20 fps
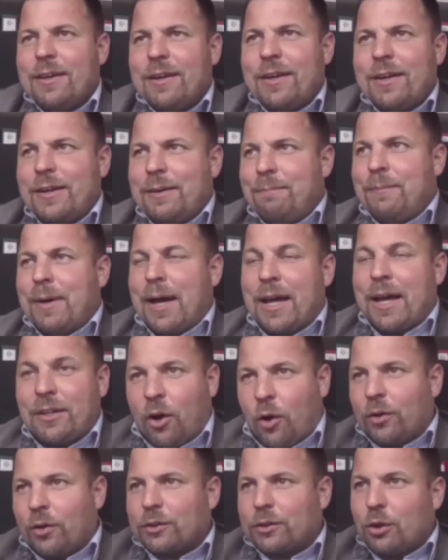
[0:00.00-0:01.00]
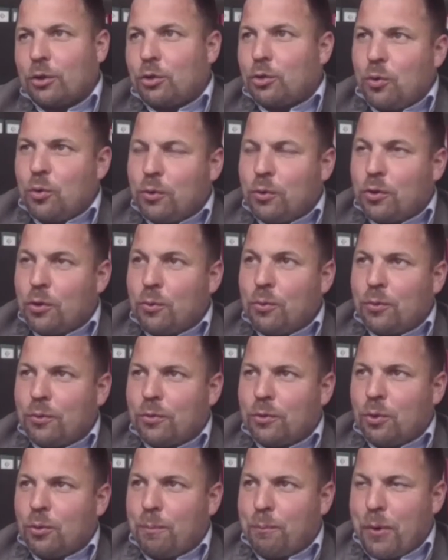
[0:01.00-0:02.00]
and also
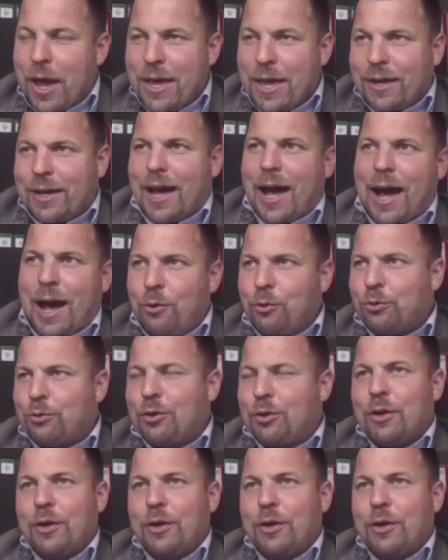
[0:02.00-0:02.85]
to break out